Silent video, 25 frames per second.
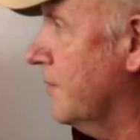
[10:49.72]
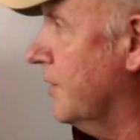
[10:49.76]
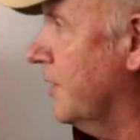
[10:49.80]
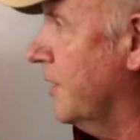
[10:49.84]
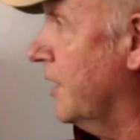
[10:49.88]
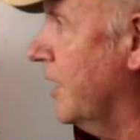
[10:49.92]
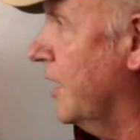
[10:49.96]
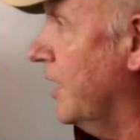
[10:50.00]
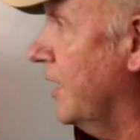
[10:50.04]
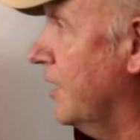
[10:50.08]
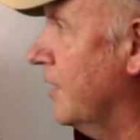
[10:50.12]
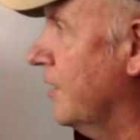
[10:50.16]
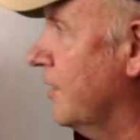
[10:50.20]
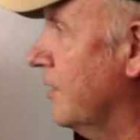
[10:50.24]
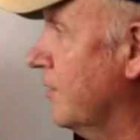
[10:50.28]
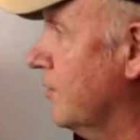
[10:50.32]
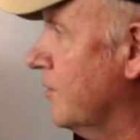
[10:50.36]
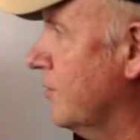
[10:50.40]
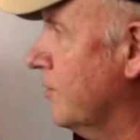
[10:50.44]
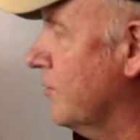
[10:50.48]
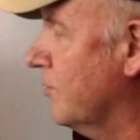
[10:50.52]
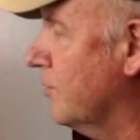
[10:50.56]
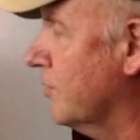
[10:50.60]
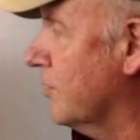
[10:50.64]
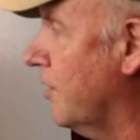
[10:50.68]
then,
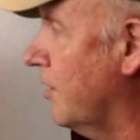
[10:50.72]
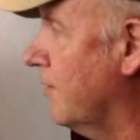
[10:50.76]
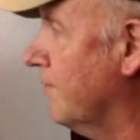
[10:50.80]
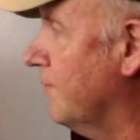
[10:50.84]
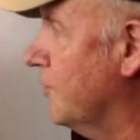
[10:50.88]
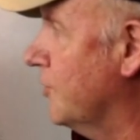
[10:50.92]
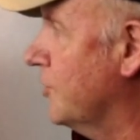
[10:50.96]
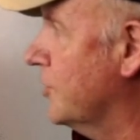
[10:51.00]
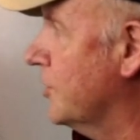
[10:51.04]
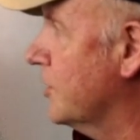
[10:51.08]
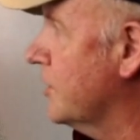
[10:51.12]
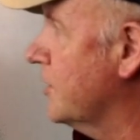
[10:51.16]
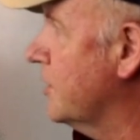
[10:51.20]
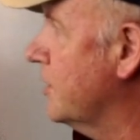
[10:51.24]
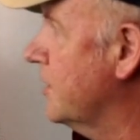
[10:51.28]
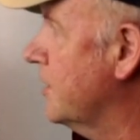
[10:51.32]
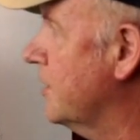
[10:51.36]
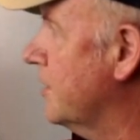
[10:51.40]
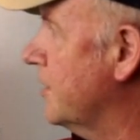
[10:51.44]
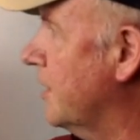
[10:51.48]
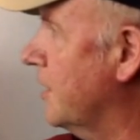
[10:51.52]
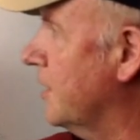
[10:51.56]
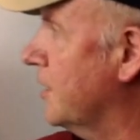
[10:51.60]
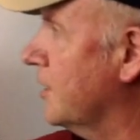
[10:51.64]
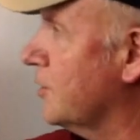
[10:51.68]
or diverges,
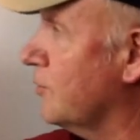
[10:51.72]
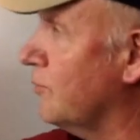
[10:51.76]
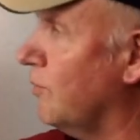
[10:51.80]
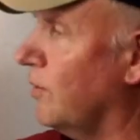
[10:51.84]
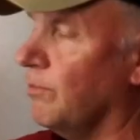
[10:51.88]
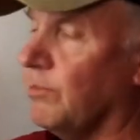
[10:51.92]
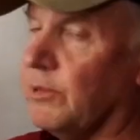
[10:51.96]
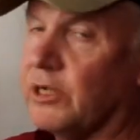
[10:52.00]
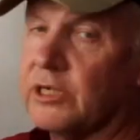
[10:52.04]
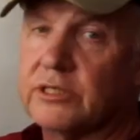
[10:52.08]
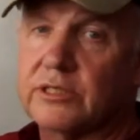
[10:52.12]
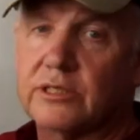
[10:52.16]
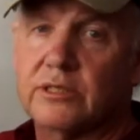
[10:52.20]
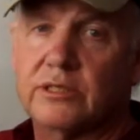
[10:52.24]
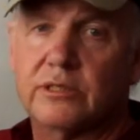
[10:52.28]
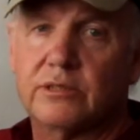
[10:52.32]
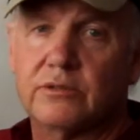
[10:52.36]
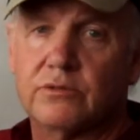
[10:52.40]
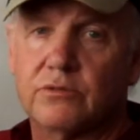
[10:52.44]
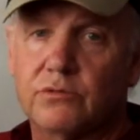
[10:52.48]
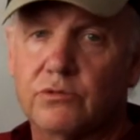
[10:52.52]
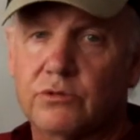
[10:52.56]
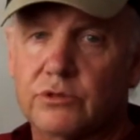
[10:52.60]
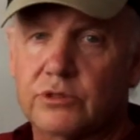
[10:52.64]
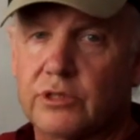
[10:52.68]
then this one must
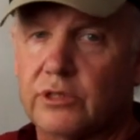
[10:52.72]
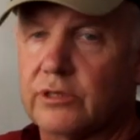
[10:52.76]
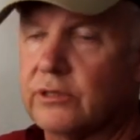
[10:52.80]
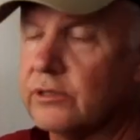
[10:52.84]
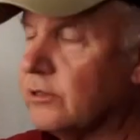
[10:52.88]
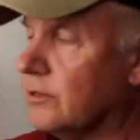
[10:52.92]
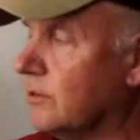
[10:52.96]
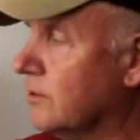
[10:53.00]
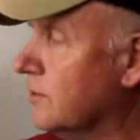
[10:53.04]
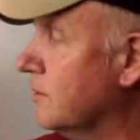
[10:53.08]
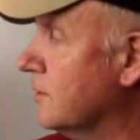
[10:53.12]
also.